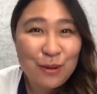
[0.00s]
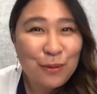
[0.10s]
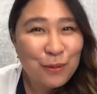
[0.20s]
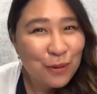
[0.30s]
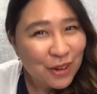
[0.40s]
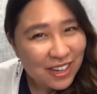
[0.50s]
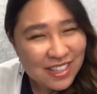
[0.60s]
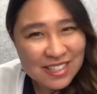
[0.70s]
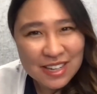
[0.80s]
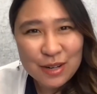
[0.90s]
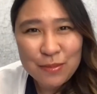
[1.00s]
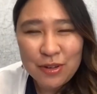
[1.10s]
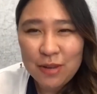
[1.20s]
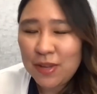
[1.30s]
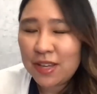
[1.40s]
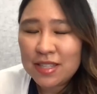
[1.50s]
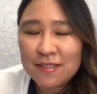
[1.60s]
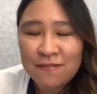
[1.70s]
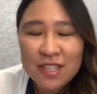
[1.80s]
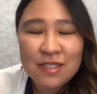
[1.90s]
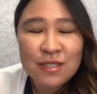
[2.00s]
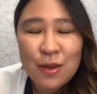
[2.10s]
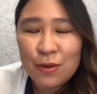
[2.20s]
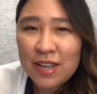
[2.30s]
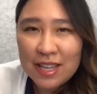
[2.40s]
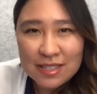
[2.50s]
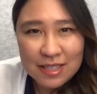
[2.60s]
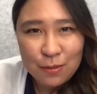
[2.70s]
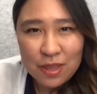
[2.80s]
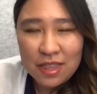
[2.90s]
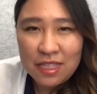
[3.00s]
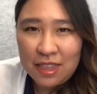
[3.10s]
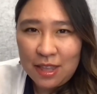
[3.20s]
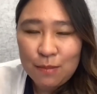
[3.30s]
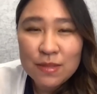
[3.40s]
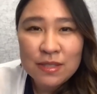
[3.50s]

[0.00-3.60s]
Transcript: Award ceremony because it fits so nicely with the theme.